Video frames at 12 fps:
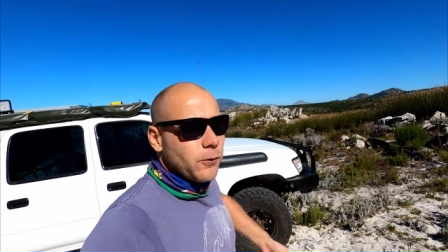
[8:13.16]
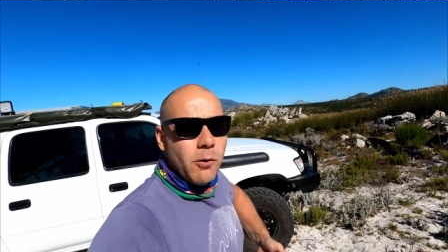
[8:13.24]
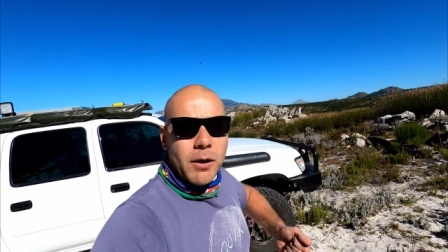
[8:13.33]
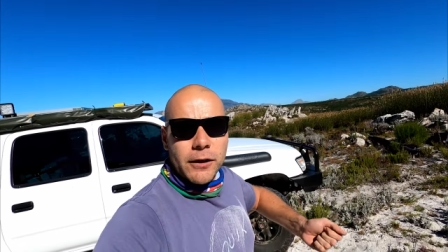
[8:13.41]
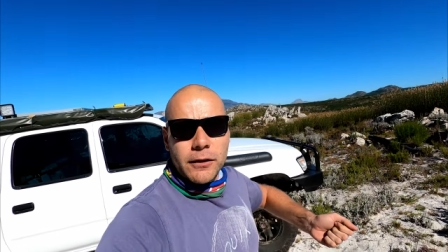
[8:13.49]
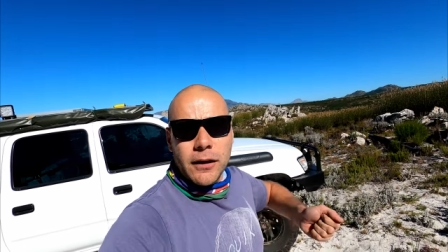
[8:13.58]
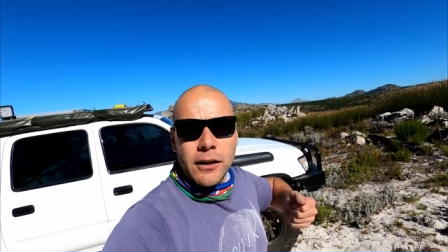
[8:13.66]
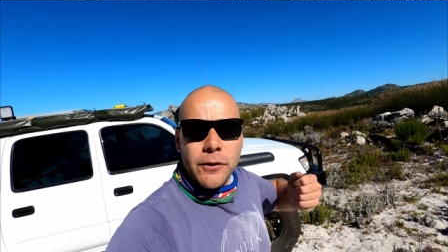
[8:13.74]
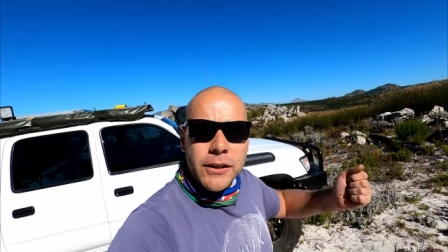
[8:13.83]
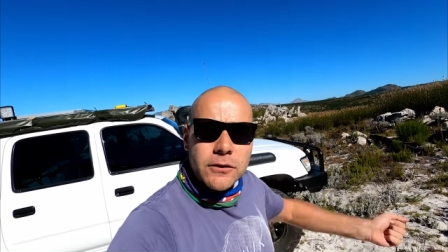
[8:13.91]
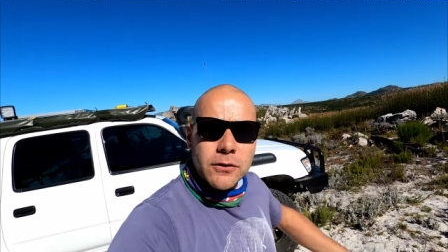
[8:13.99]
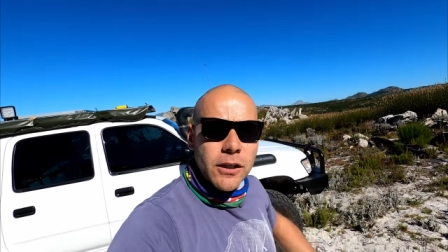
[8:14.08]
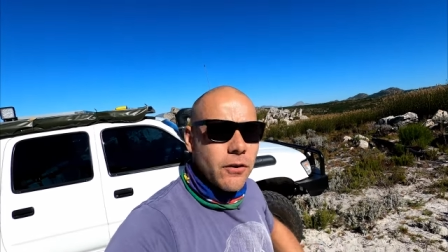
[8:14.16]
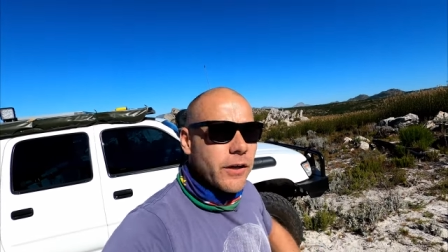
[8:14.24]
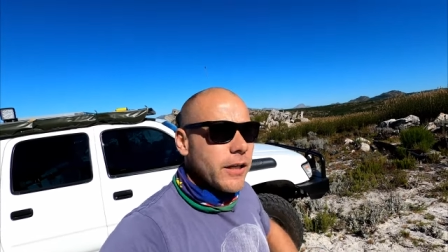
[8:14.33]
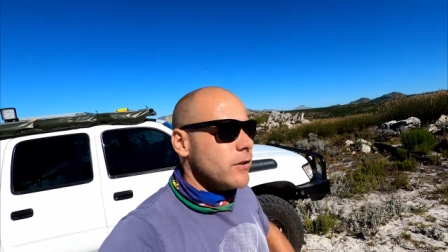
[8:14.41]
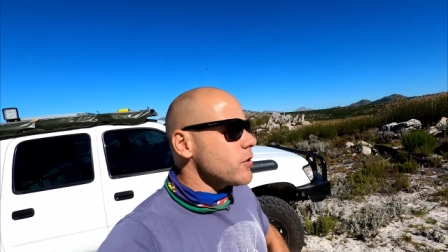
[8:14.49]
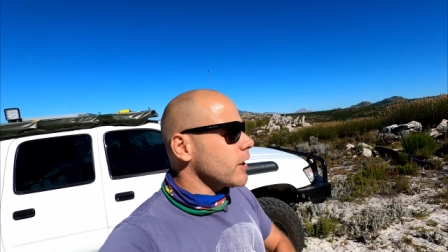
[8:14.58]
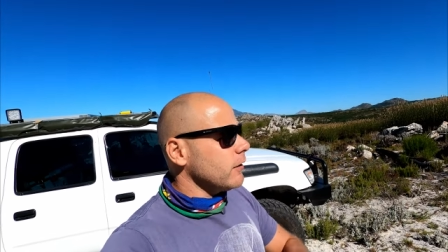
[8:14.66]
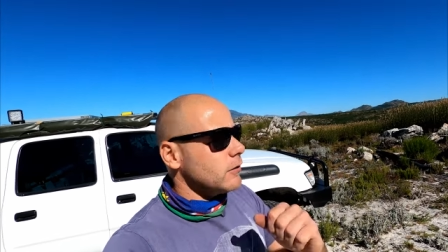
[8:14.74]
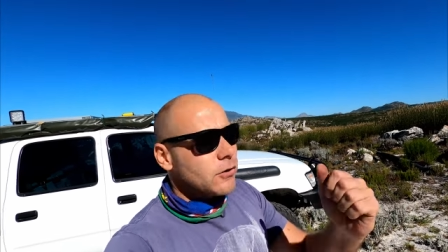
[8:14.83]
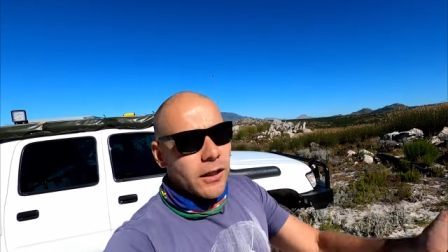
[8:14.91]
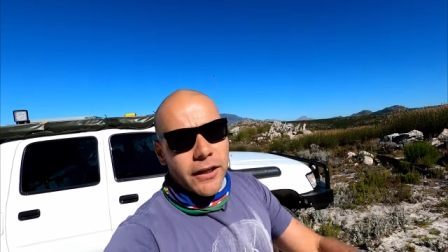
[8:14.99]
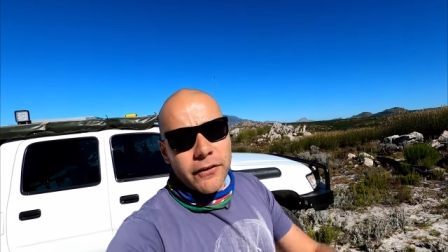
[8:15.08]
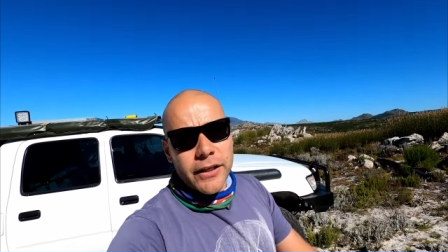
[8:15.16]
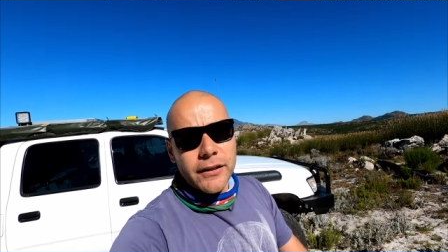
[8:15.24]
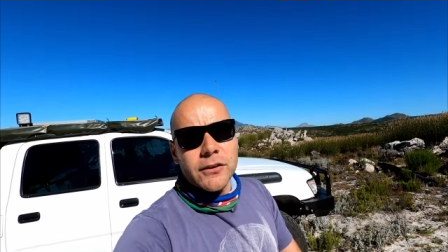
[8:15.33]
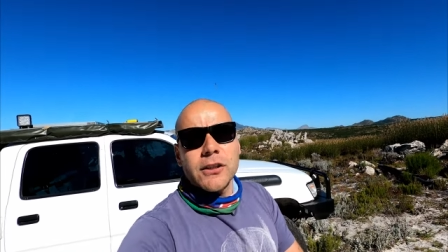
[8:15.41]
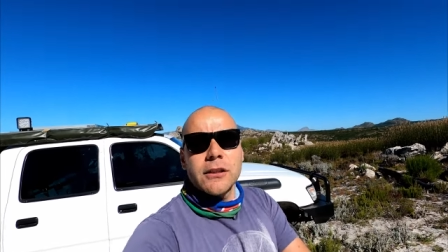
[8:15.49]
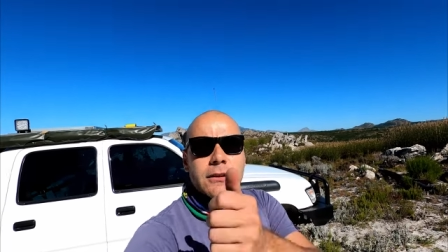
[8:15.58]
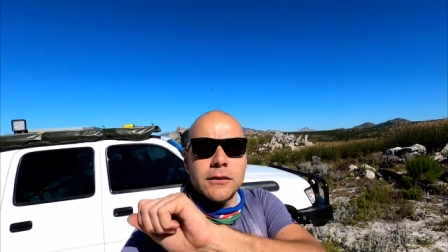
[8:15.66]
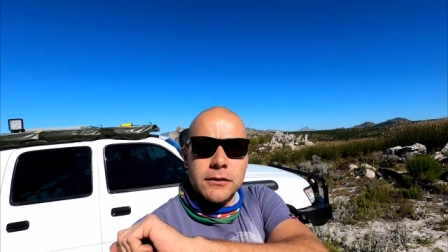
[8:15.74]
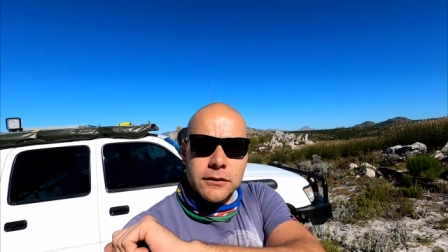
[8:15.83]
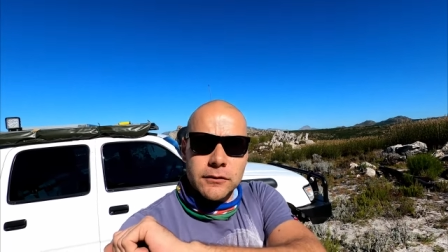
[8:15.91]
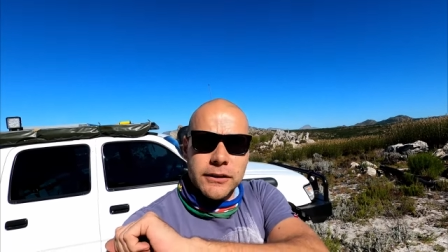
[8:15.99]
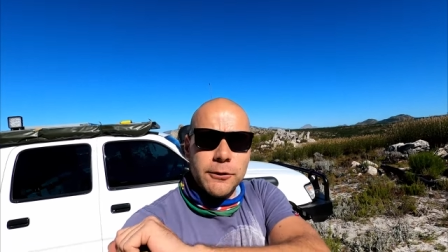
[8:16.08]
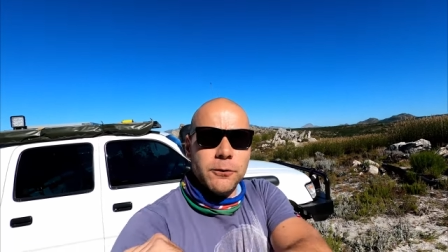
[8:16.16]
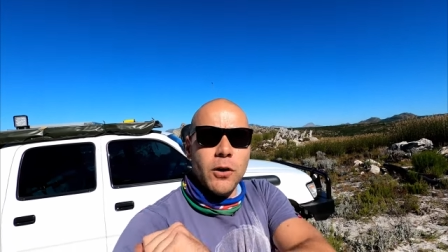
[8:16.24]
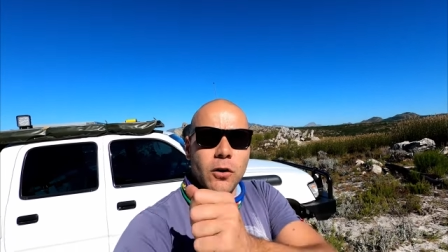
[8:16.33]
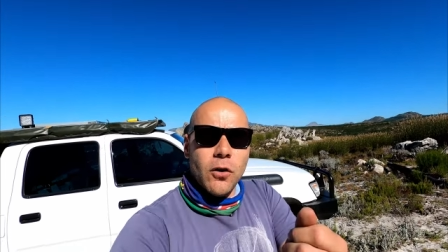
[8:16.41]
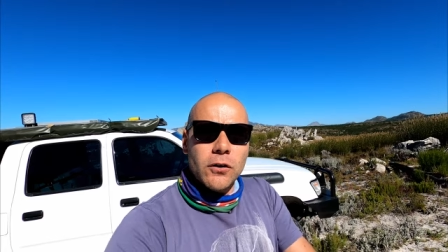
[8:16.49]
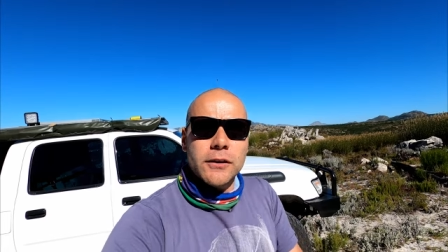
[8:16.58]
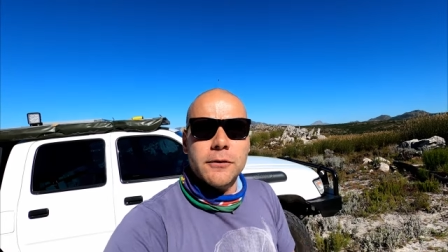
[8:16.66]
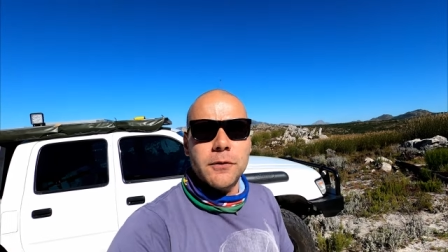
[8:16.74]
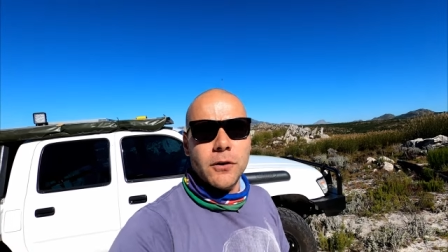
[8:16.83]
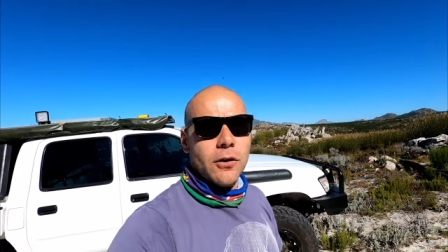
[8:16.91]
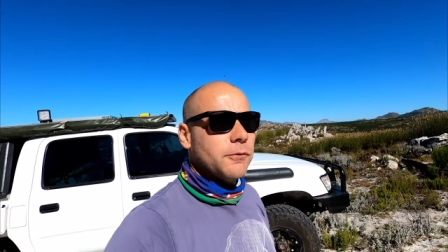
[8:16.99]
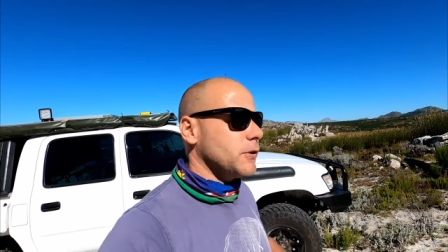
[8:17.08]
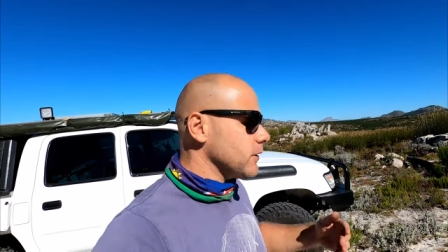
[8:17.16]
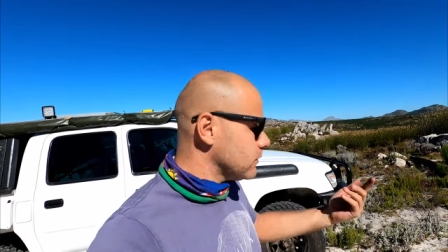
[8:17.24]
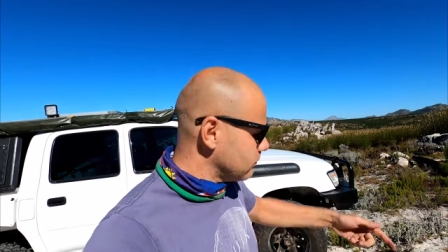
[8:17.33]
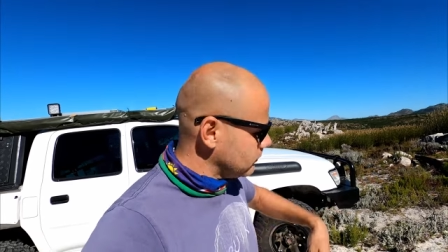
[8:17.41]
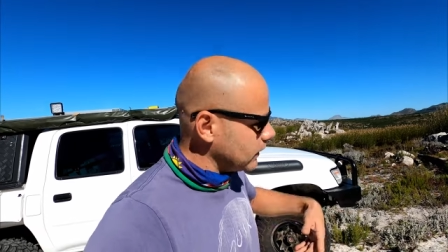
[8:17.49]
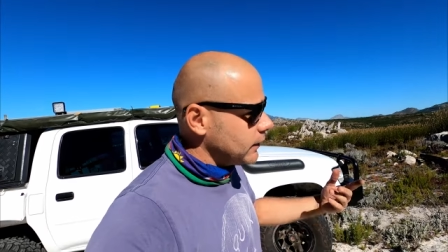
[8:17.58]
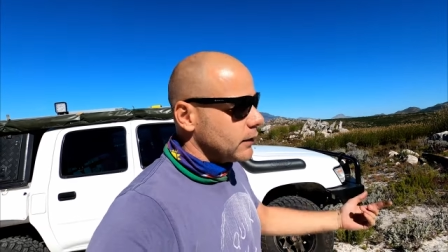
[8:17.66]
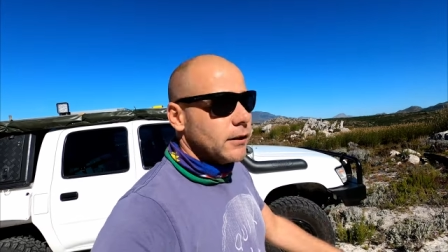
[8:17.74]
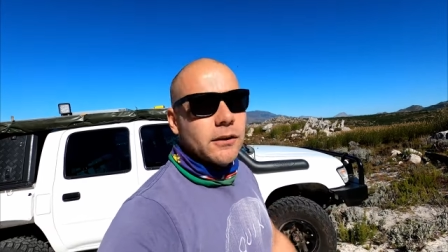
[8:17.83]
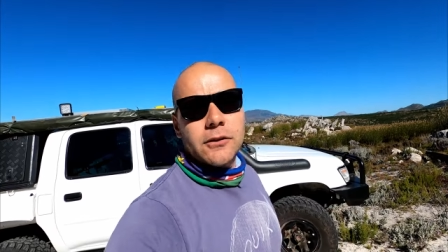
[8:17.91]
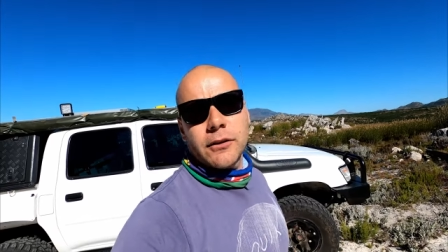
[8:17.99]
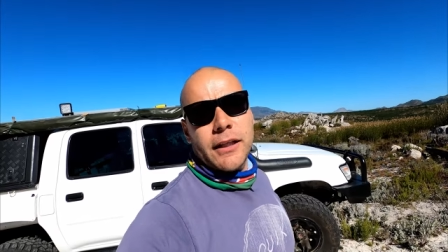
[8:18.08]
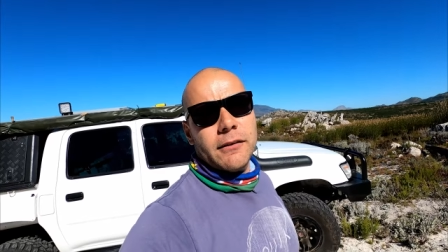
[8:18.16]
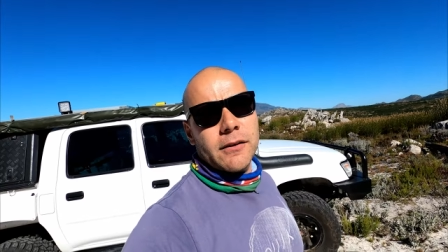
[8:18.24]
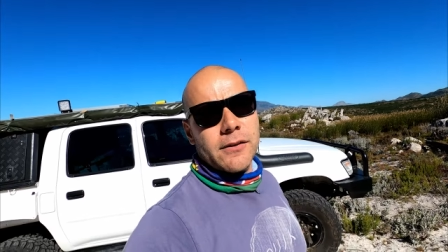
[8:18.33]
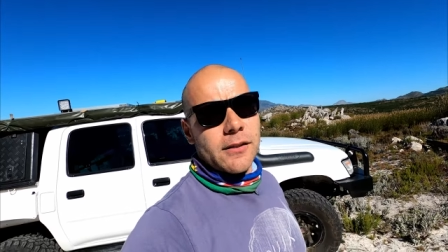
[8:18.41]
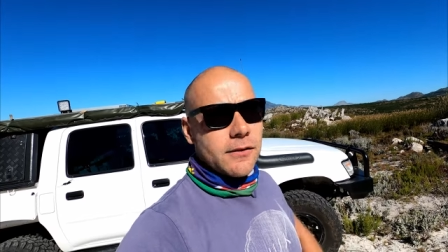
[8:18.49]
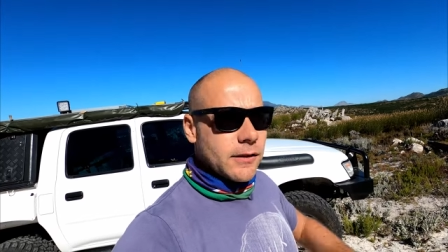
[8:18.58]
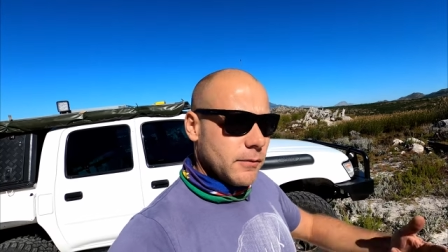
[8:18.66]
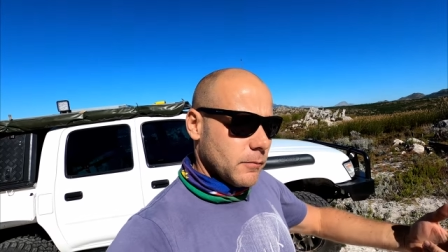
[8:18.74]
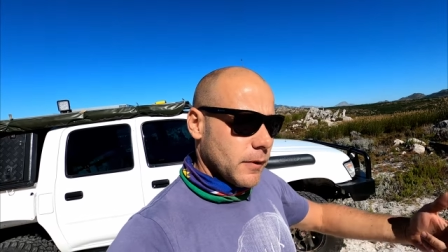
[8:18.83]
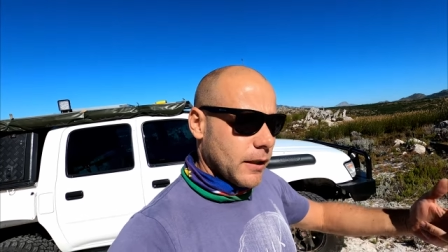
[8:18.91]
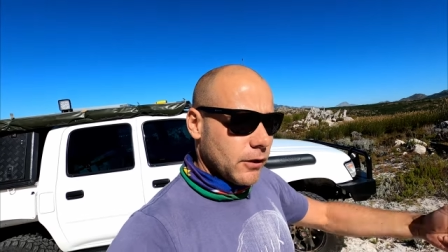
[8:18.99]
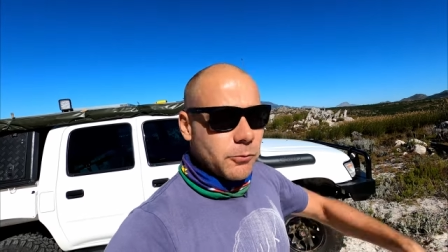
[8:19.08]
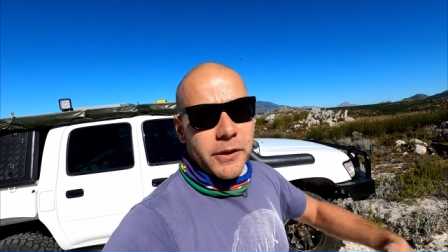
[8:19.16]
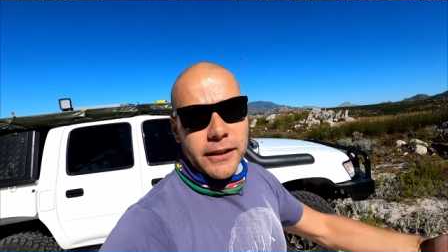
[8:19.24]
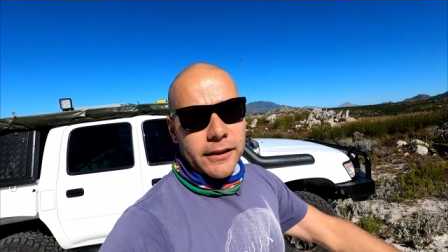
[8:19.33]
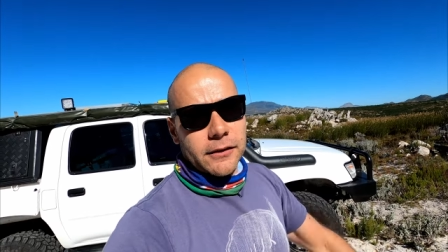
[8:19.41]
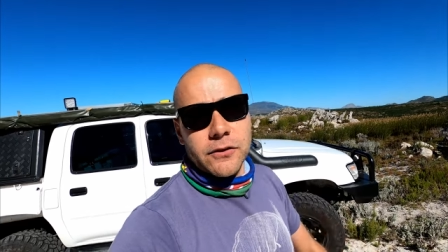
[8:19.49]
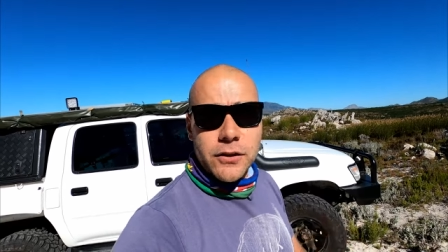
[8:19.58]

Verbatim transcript: 4 x uh, going to low range, going to high range, diff lock on, diff lock off, just to get the system uh, lubricated.